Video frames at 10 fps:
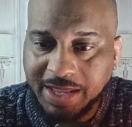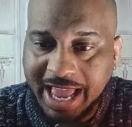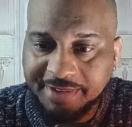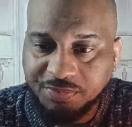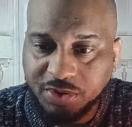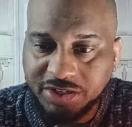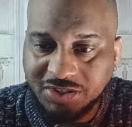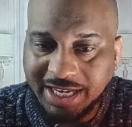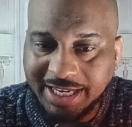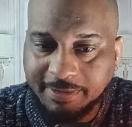every
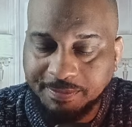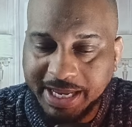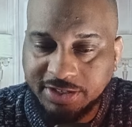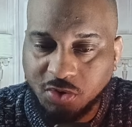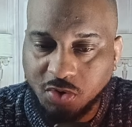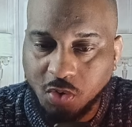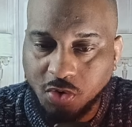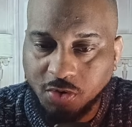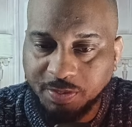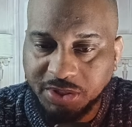second based on
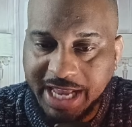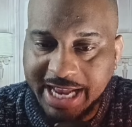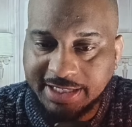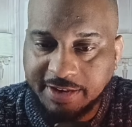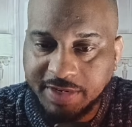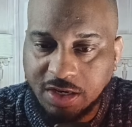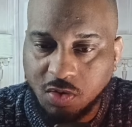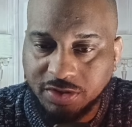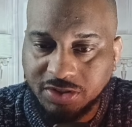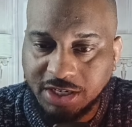order book activity
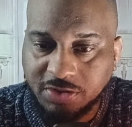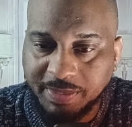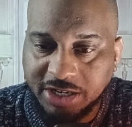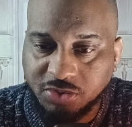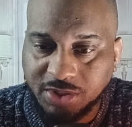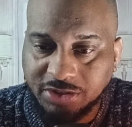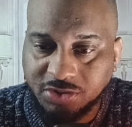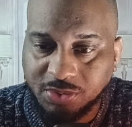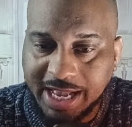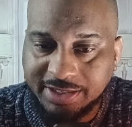on such major
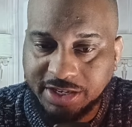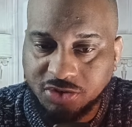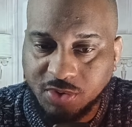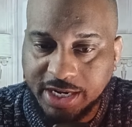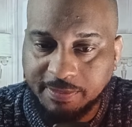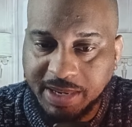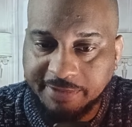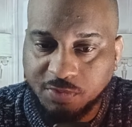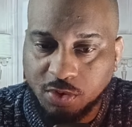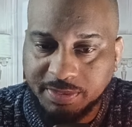digital asset trading
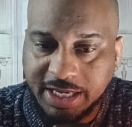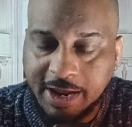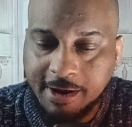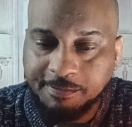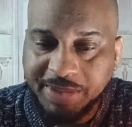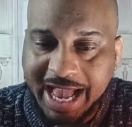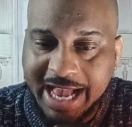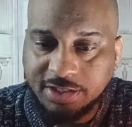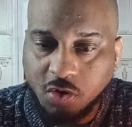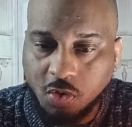platforms
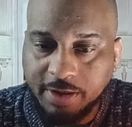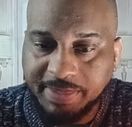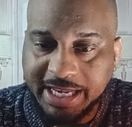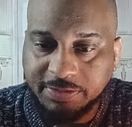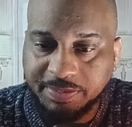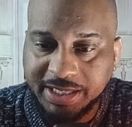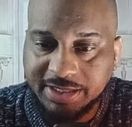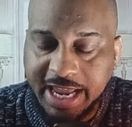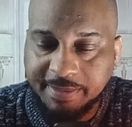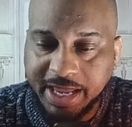as Coinbase,
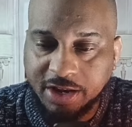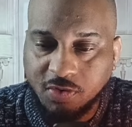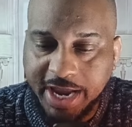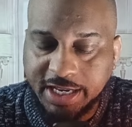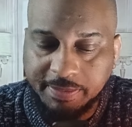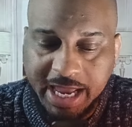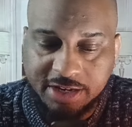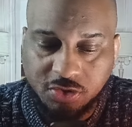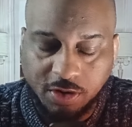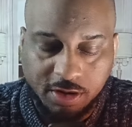Bitstamp, and Kraken. Let me
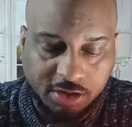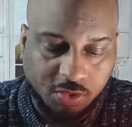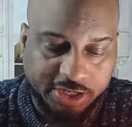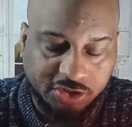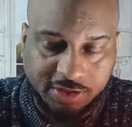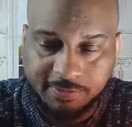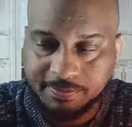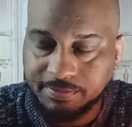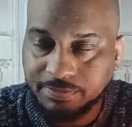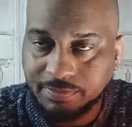ask you a question.
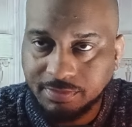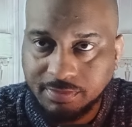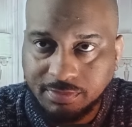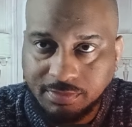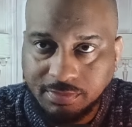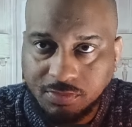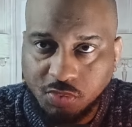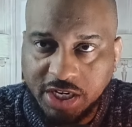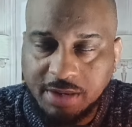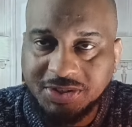
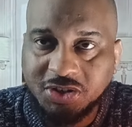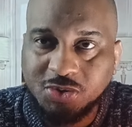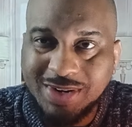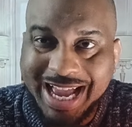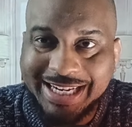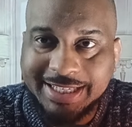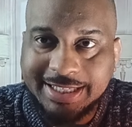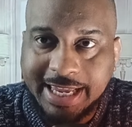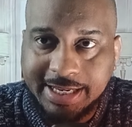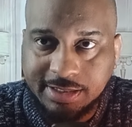When it comes to United
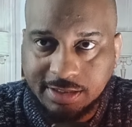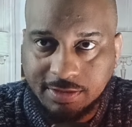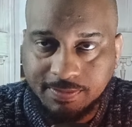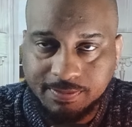States,